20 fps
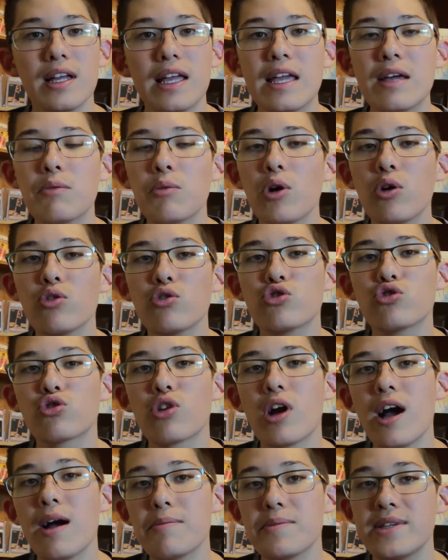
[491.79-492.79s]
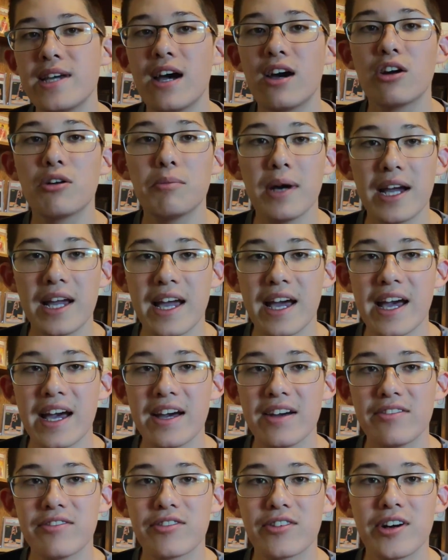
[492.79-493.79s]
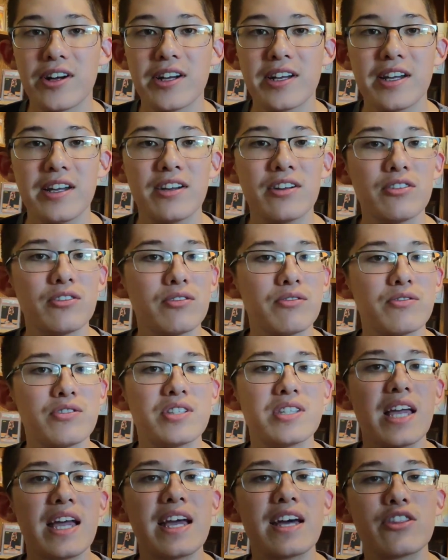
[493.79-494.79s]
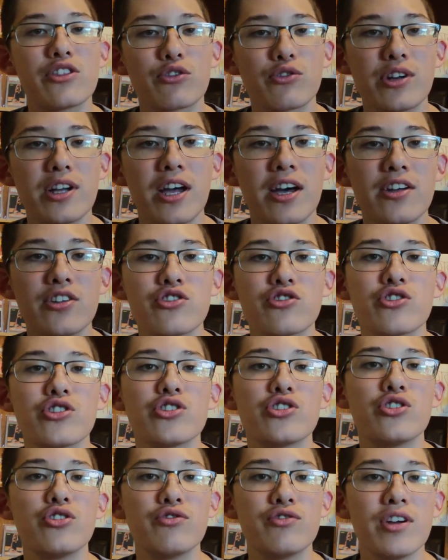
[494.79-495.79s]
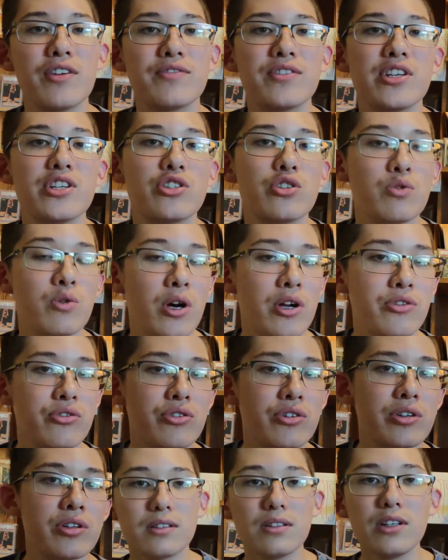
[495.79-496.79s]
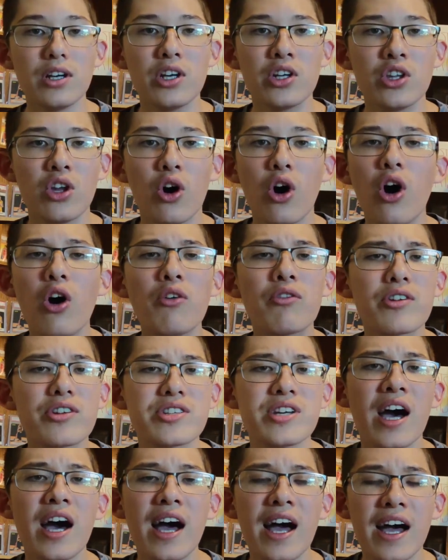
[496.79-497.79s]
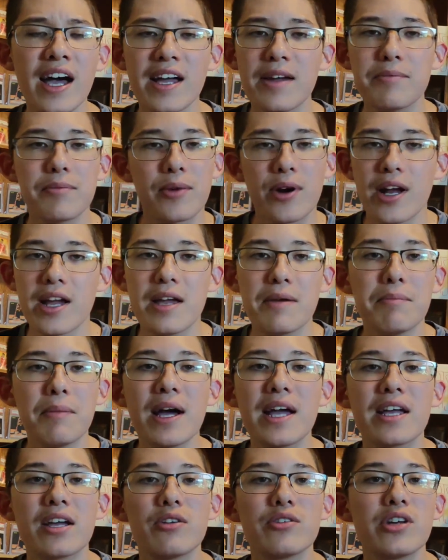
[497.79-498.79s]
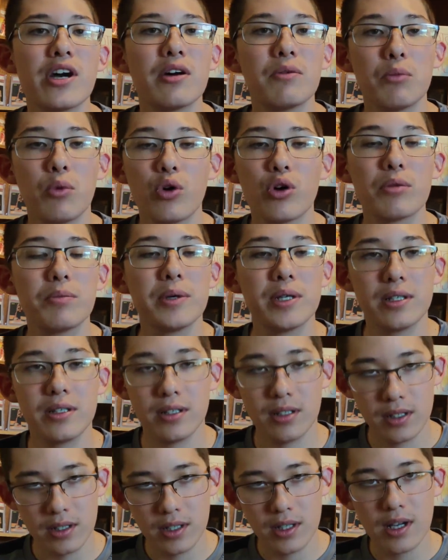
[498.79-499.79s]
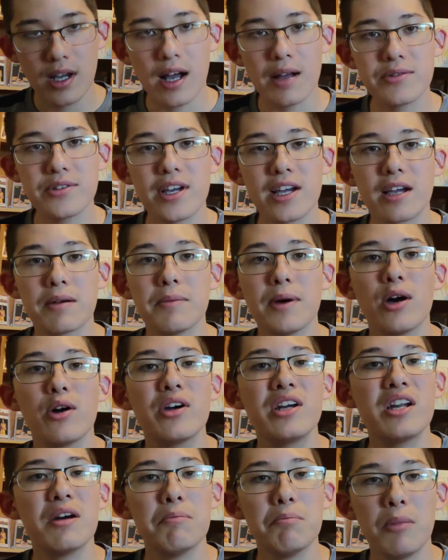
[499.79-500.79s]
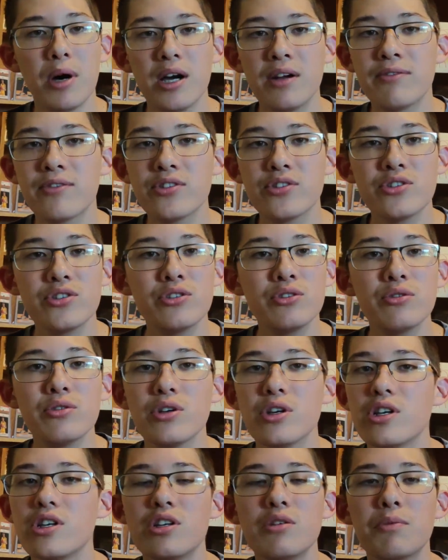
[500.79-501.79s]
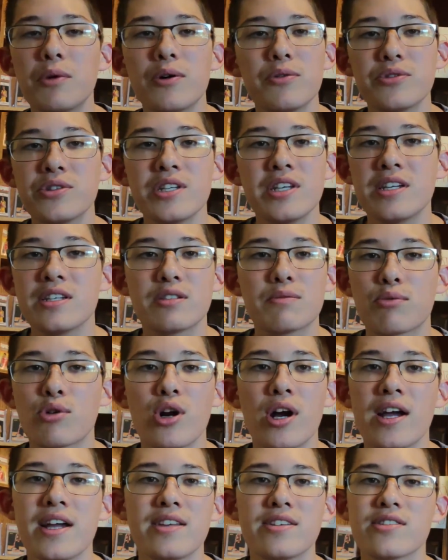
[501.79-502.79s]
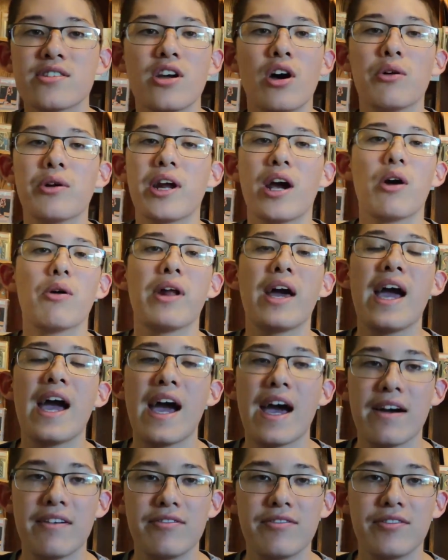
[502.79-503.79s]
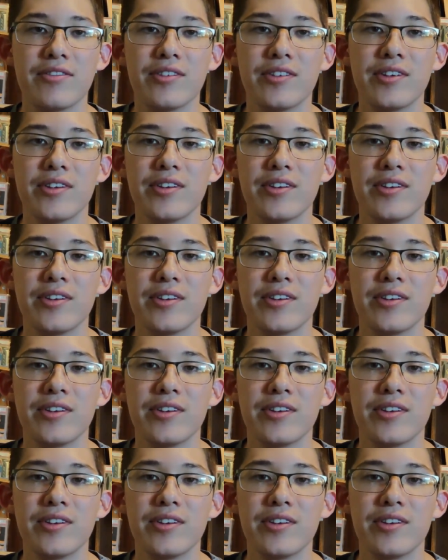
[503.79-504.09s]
It won't drop down by half, right? It'll stay at 300, 250, 200. Over time, right, it might go down more, but I'm talking about in a month or two, you won't see his price go down half.